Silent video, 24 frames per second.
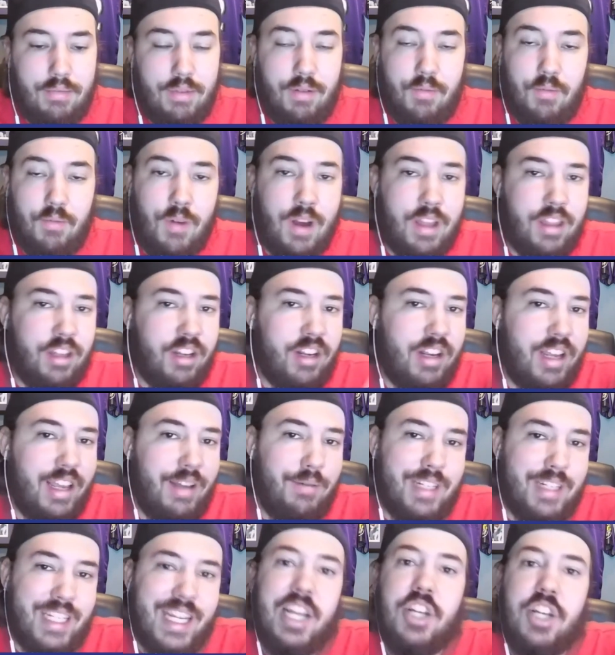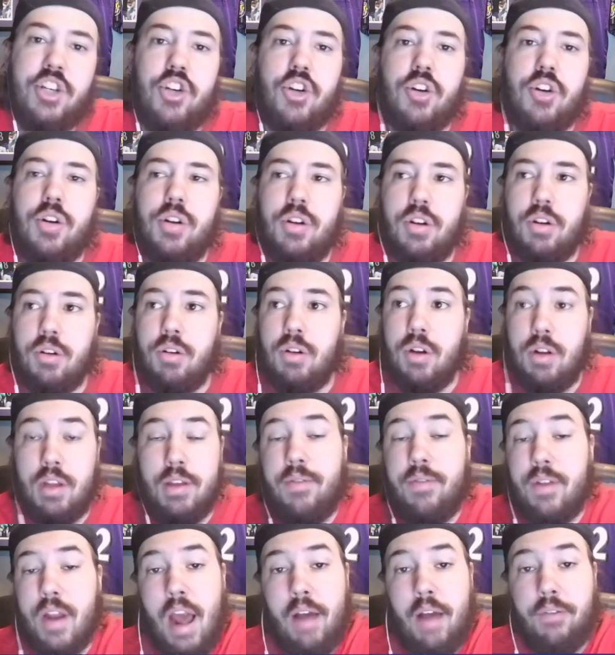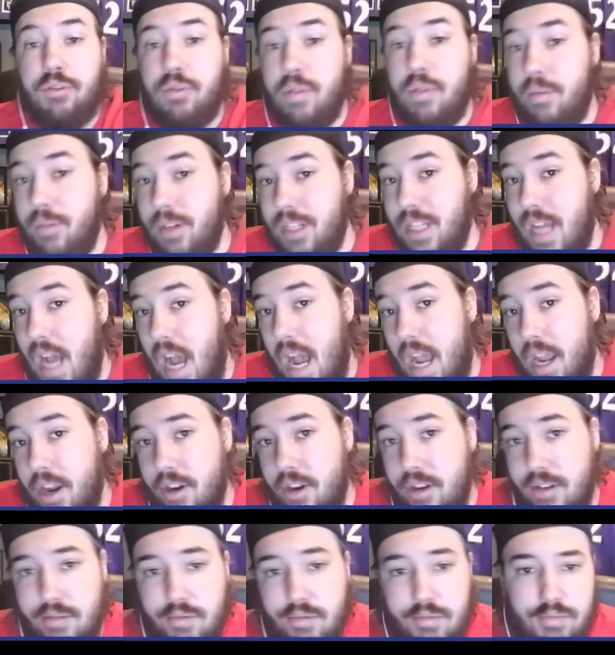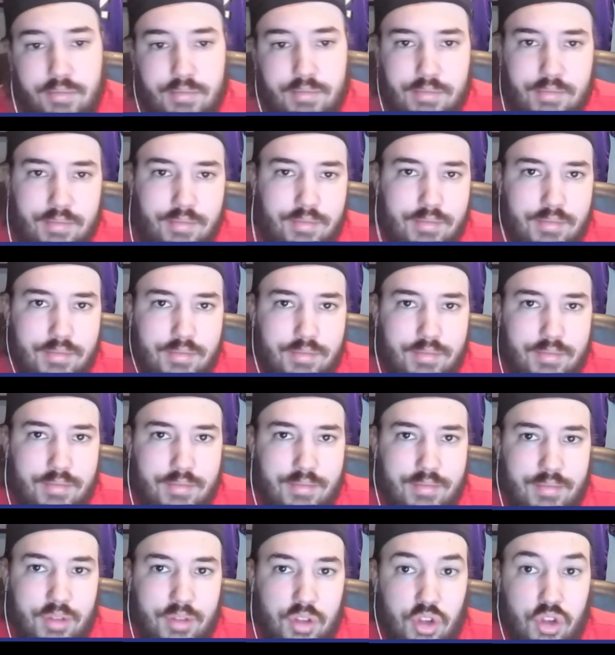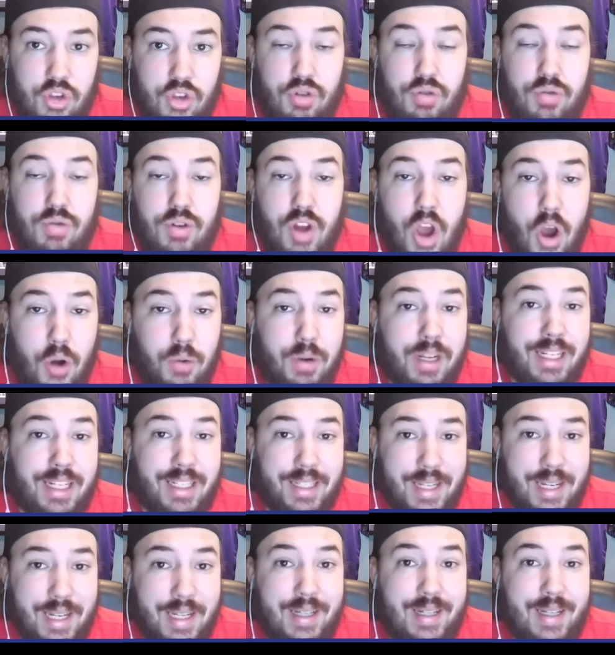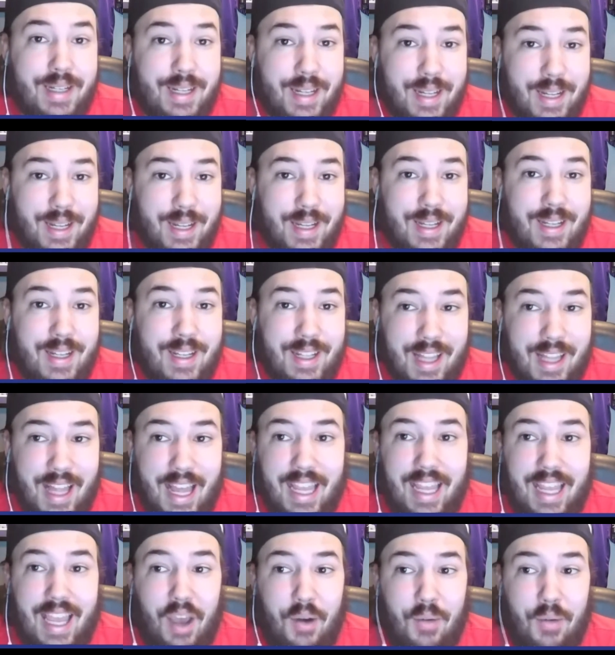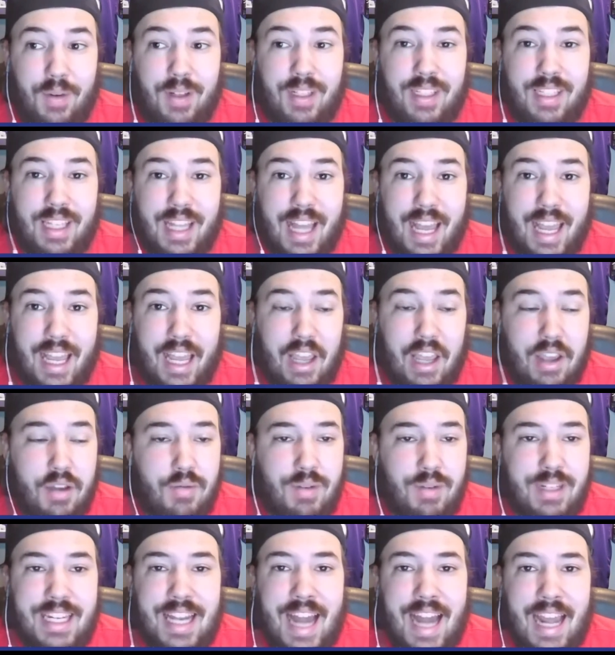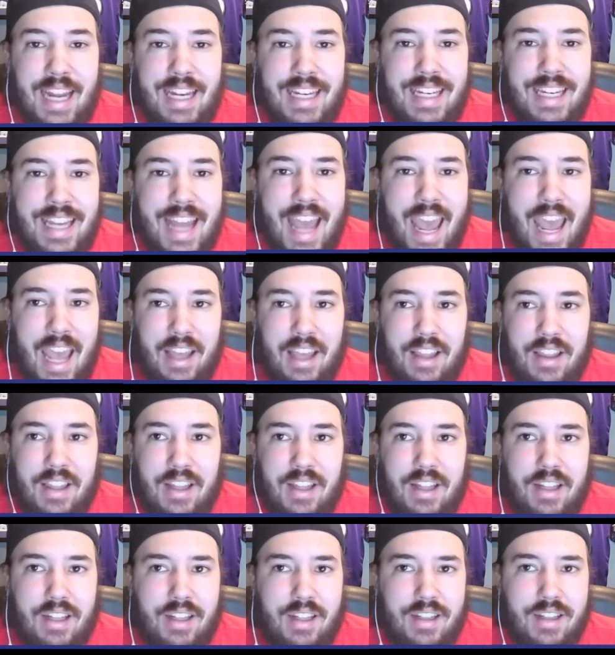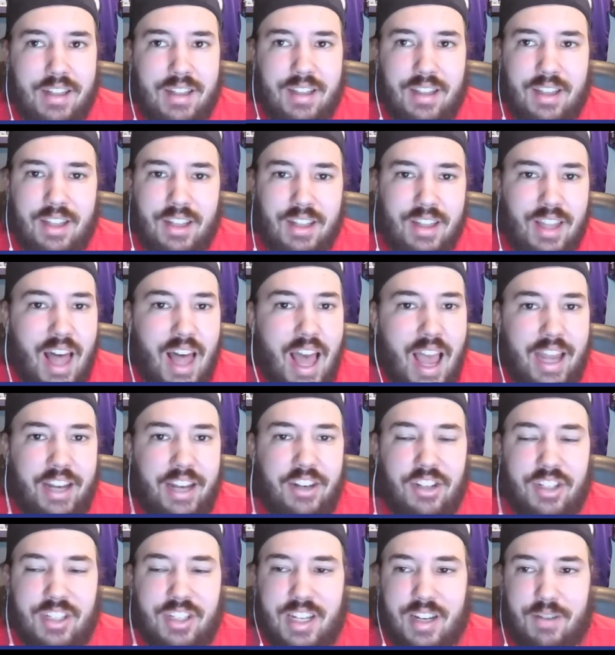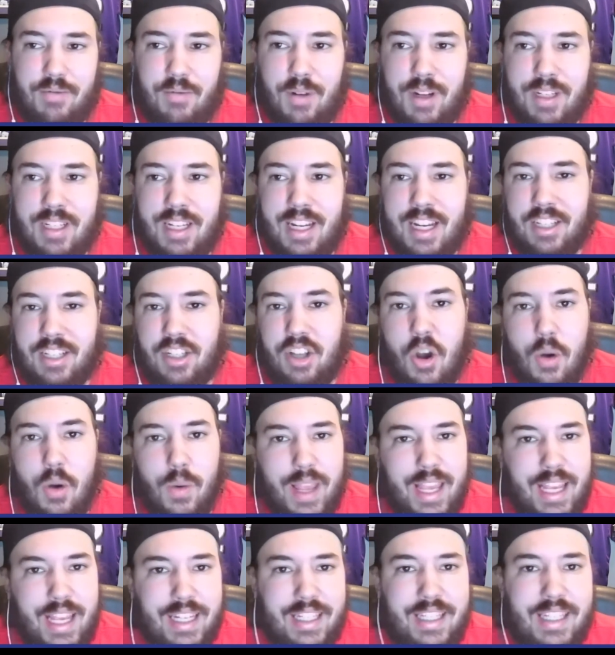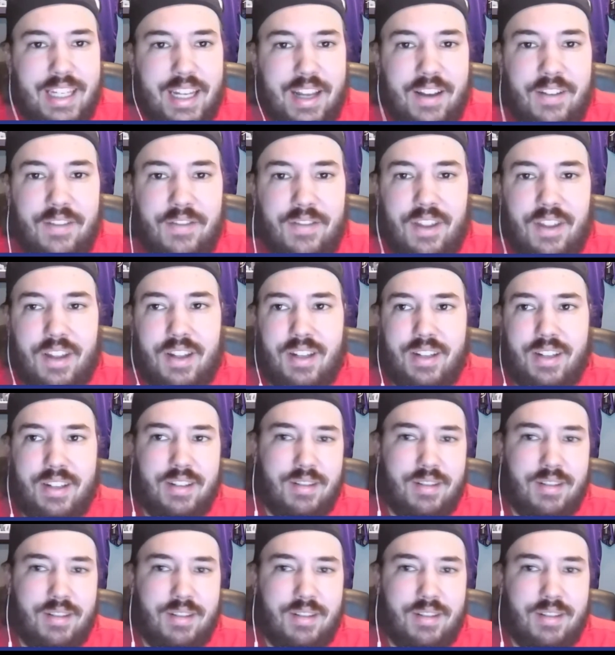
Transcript: whether he was injured or even after he retired, you noticed. It was night and day. The line just wasn't as cohesive. The